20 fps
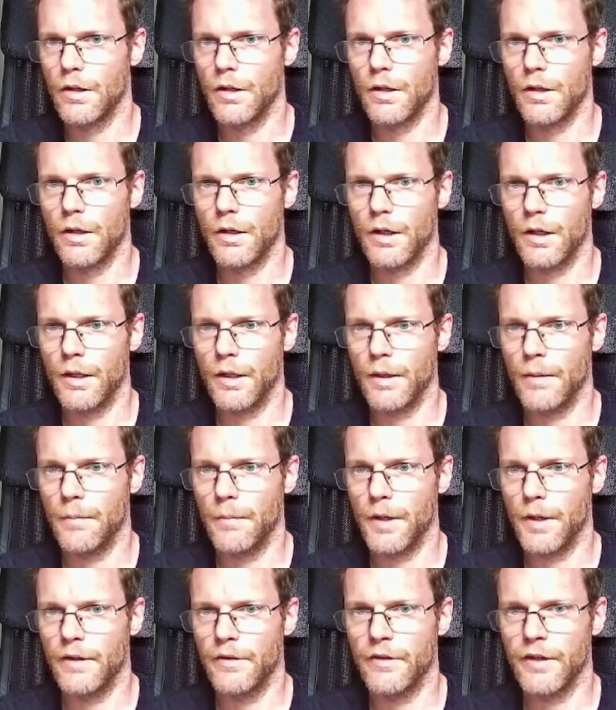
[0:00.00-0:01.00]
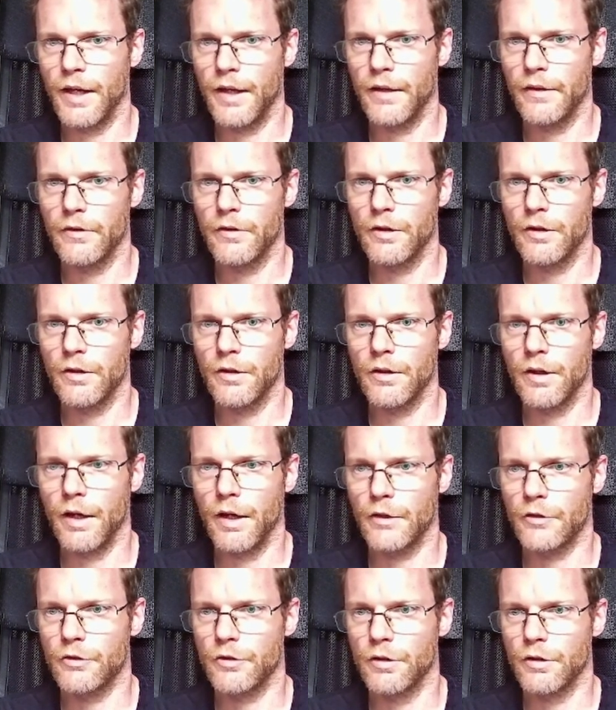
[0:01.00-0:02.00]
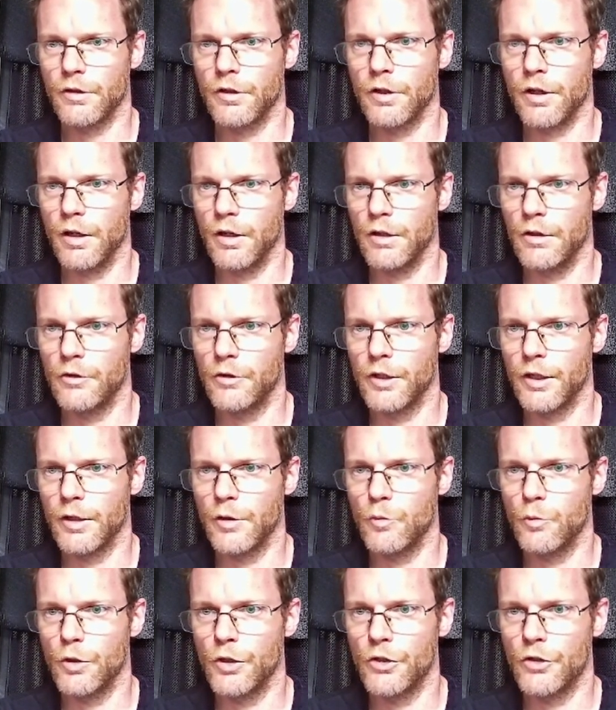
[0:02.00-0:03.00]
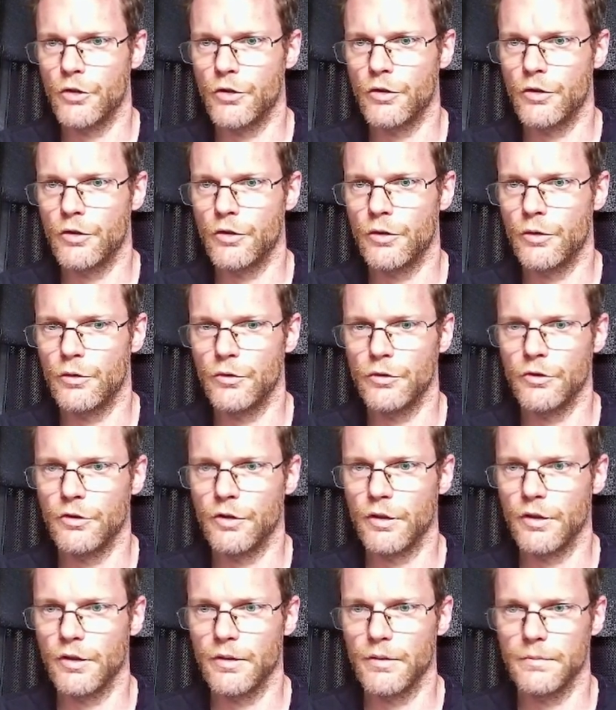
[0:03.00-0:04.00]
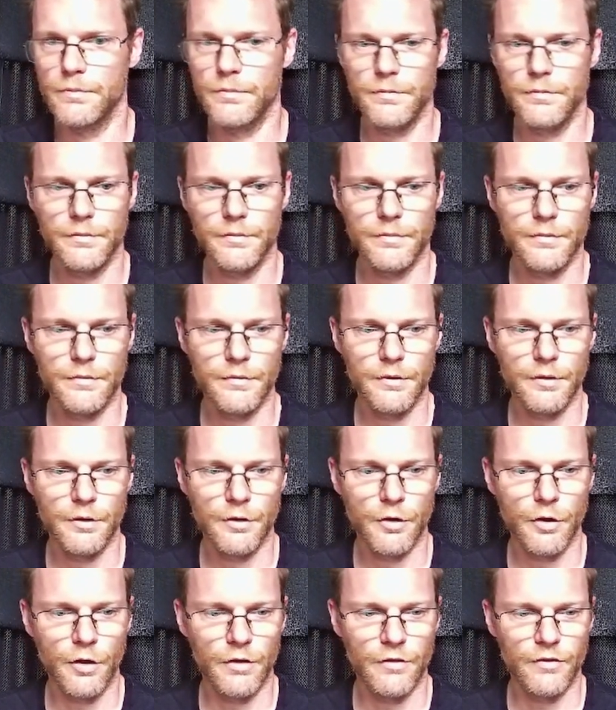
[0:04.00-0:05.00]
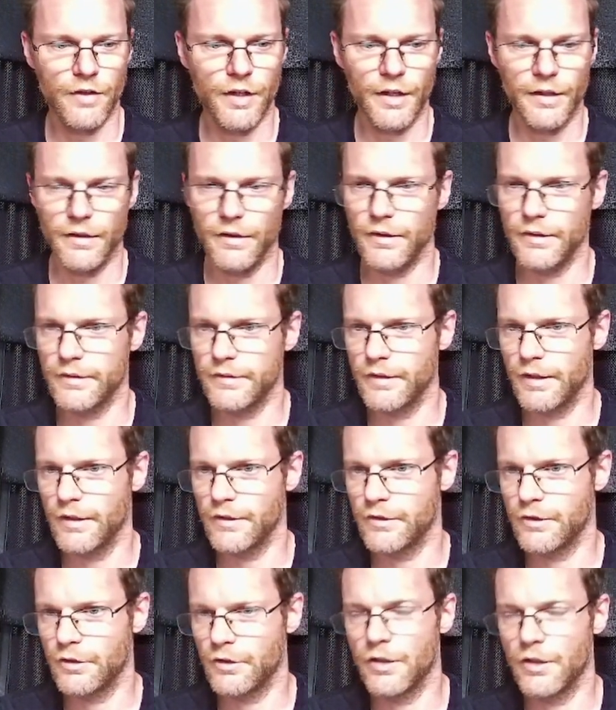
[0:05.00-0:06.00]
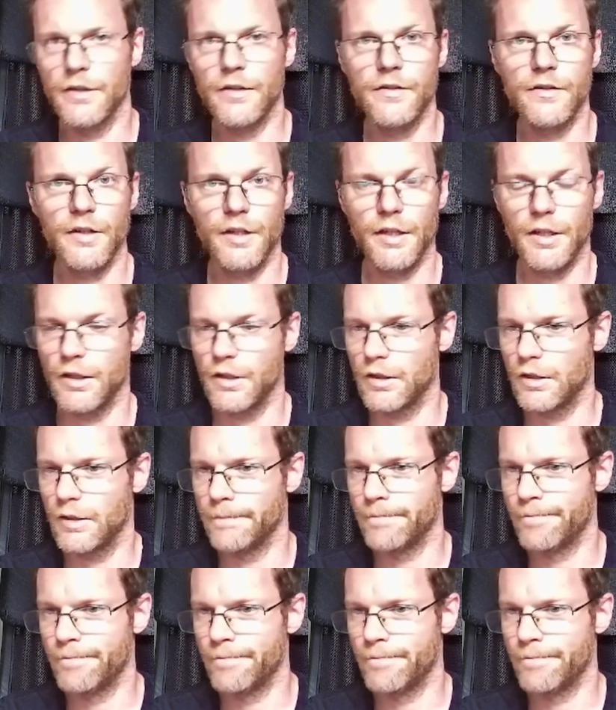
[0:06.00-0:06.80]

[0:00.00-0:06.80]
and then the actual coloring, which use the curve atlas, as you can see here.